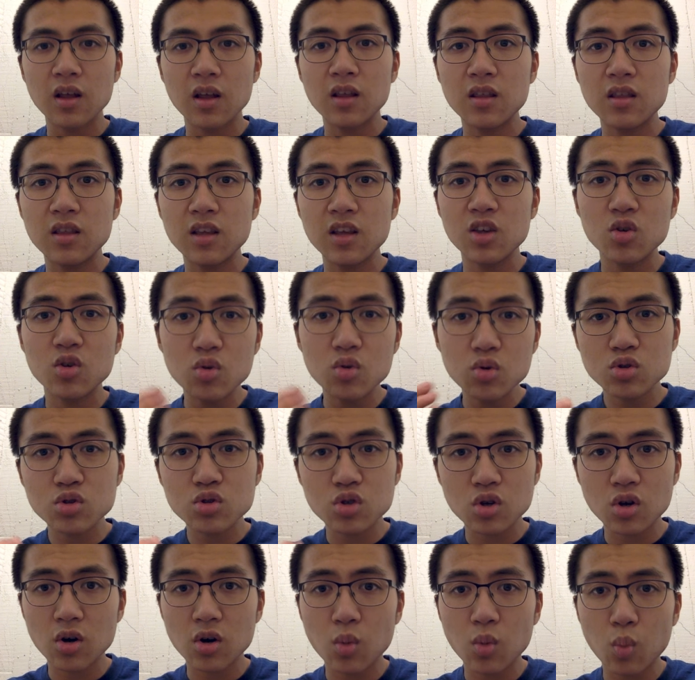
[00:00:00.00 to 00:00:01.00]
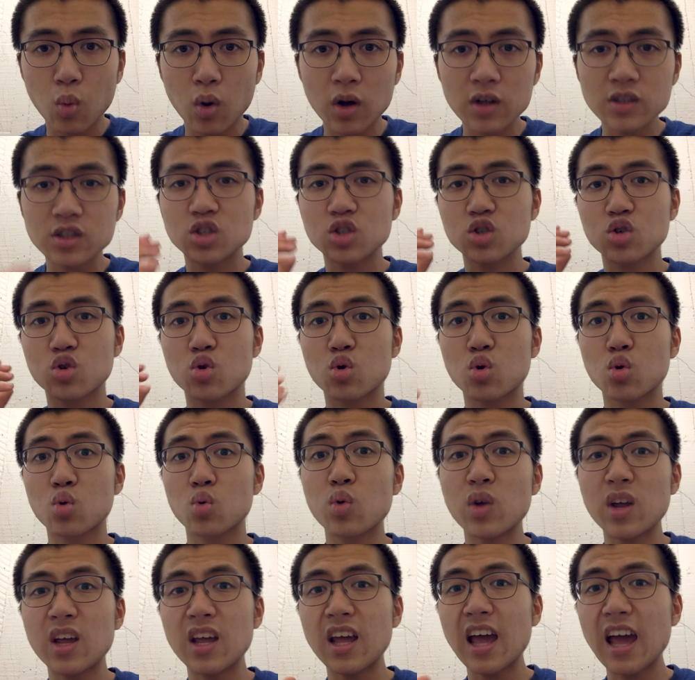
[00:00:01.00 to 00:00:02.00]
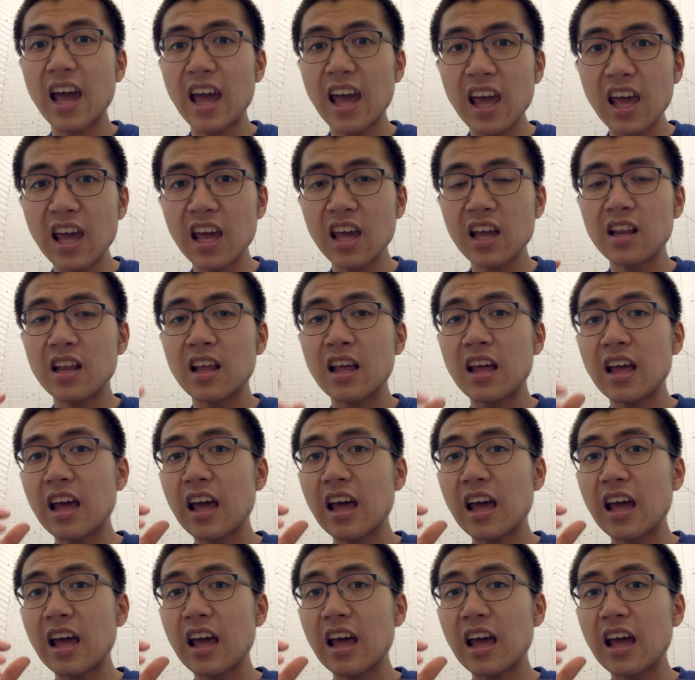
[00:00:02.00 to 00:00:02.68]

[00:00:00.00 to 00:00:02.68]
the user wants to create